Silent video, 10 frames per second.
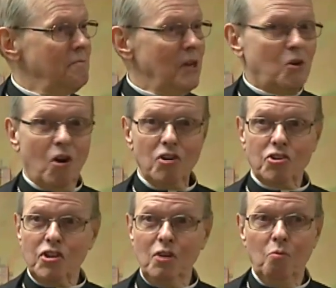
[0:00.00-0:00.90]
because
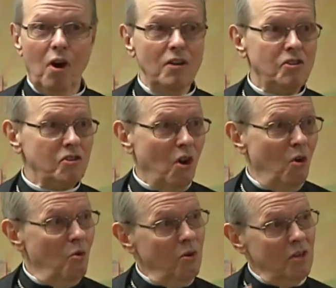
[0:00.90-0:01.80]
she was
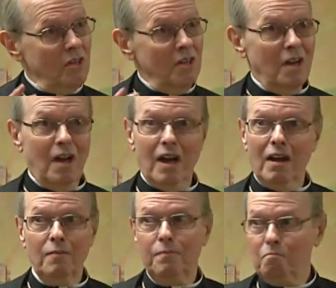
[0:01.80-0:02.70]
so uh,